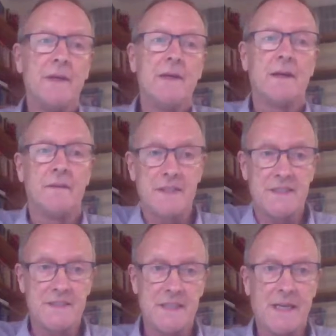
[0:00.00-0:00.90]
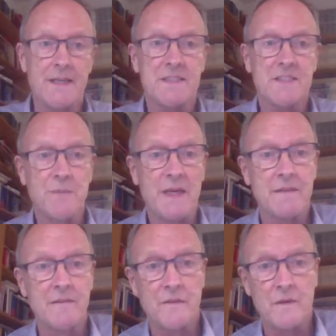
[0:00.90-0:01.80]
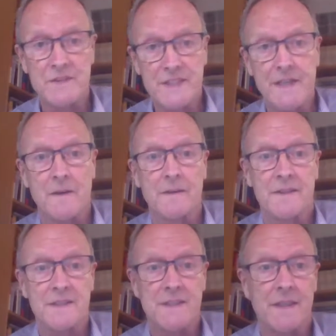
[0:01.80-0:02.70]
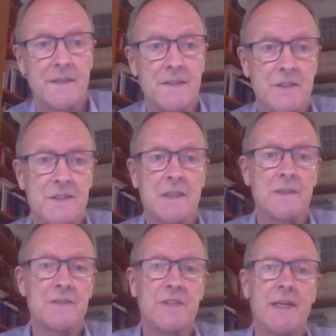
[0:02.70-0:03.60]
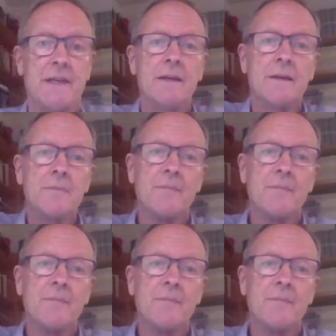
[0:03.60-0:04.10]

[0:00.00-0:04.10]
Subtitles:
And this is a case, Smith and Fonterra, decided just last year,